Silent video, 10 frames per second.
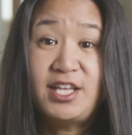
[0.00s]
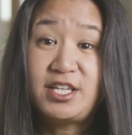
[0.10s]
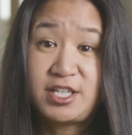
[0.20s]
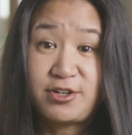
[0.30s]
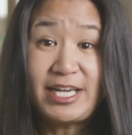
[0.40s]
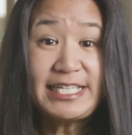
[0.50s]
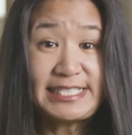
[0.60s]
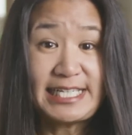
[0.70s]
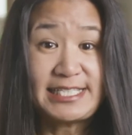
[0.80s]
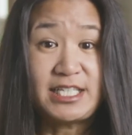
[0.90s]
the correct
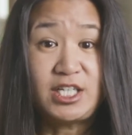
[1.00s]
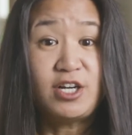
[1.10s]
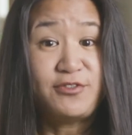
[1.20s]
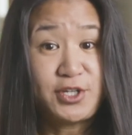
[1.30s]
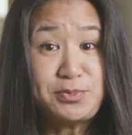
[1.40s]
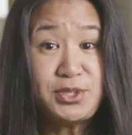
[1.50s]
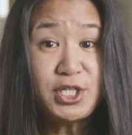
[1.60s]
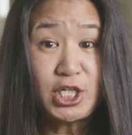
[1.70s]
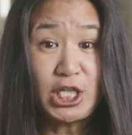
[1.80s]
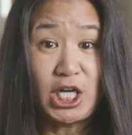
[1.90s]
setting of
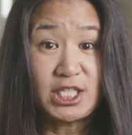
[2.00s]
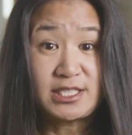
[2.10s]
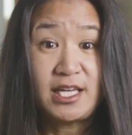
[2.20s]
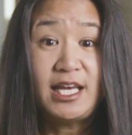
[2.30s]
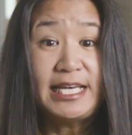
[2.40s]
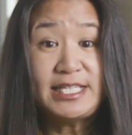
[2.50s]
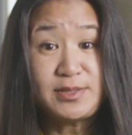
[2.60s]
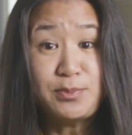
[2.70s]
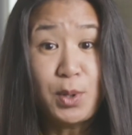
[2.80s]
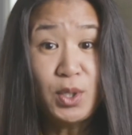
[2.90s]
computer clocks is
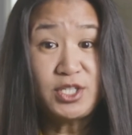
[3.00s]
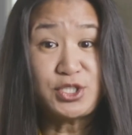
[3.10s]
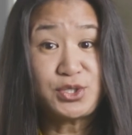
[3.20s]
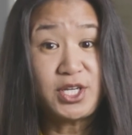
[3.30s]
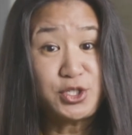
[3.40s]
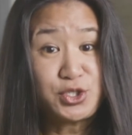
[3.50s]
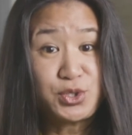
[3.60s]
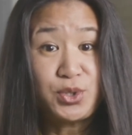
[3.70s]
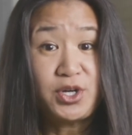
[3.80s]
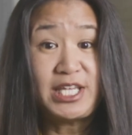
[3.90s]
important to
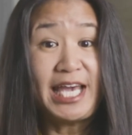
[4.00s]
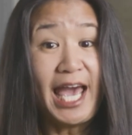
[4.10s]
ensure the